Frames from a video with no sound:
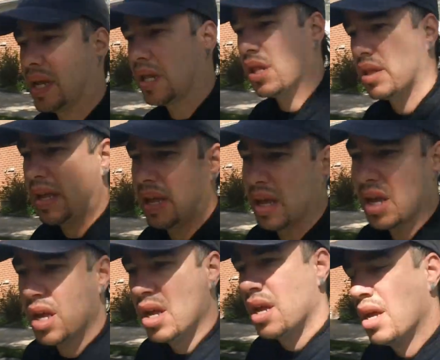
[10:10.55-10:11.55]
decently,
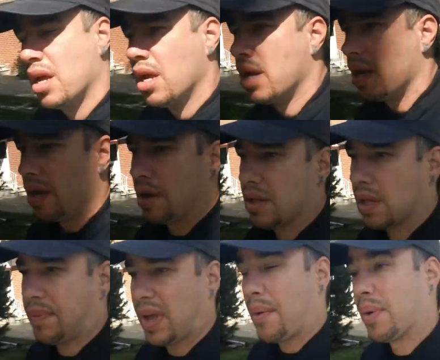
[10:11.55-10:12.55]
you know,
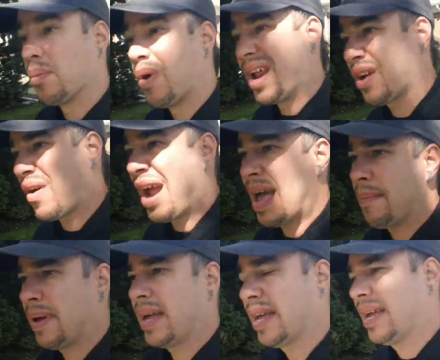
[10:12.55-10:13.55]
something I would want to grab.